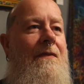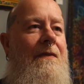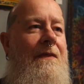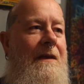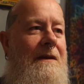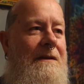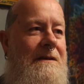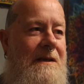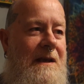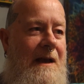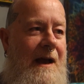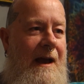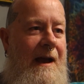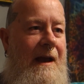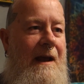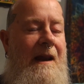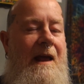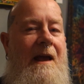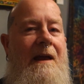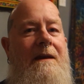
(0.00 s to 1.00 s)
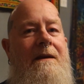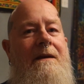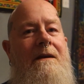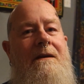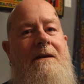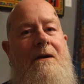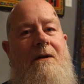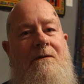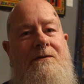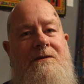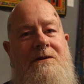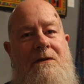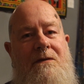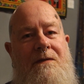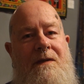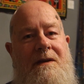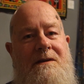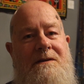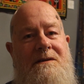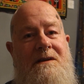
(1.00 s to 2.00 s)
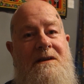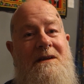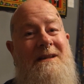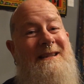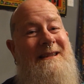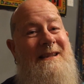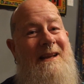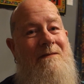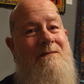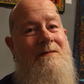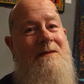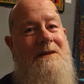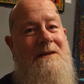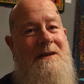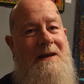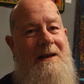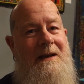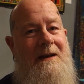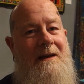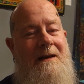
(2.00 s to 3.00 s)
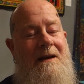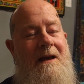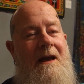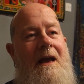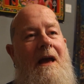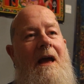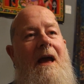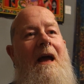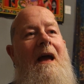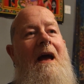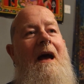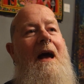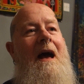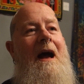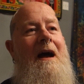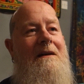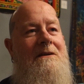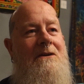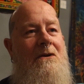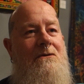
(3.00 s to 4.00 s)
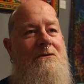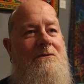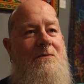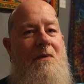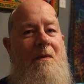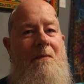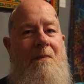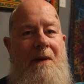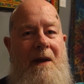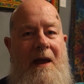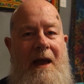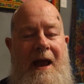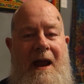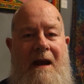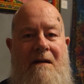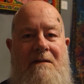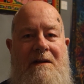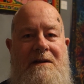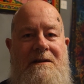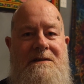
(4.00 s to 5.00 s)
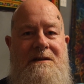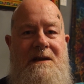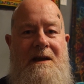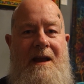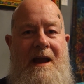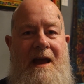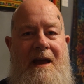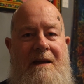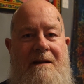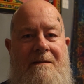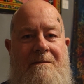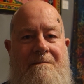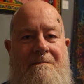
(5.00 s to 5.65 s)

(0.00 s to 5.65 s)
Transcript: the tail end of 2017, as I was preparing to get